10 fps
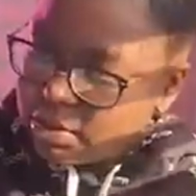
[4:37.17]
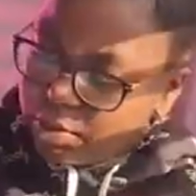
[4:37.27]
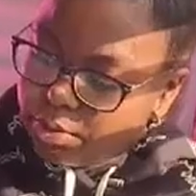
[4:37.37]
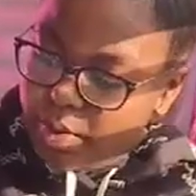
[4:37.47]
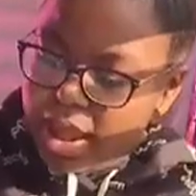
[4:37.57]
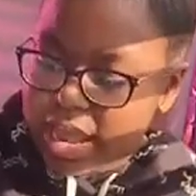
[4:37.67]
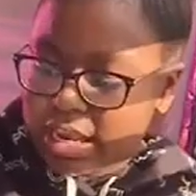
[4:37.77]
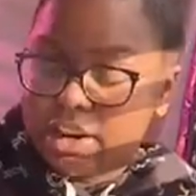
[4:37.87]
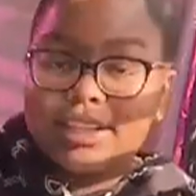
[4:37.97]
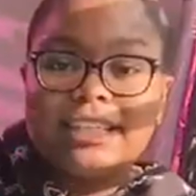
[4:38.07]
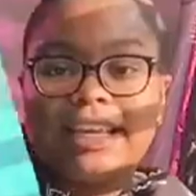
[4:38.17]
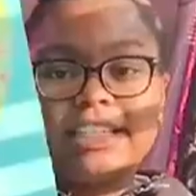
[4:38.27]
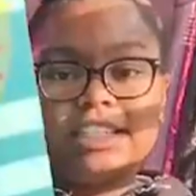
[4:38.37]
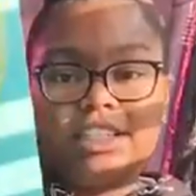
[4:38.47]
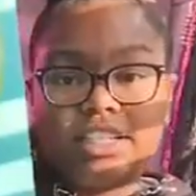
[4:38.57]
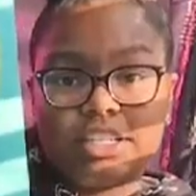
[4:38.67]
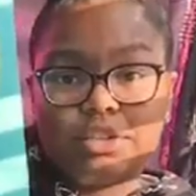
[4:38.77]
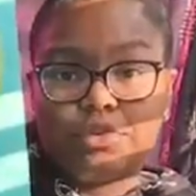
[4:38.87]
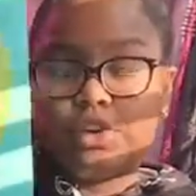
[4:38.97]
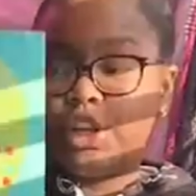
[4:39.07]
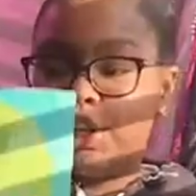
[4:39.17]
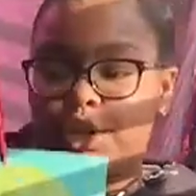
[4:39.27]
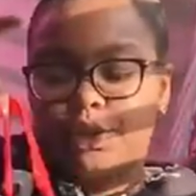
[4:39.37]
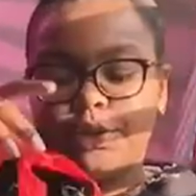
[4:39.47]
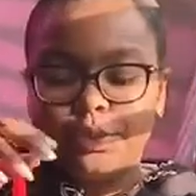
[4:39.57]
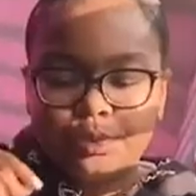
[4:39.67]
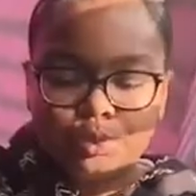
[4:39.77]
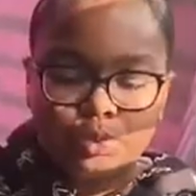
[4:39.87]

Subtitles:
little bag here says, "Just for you."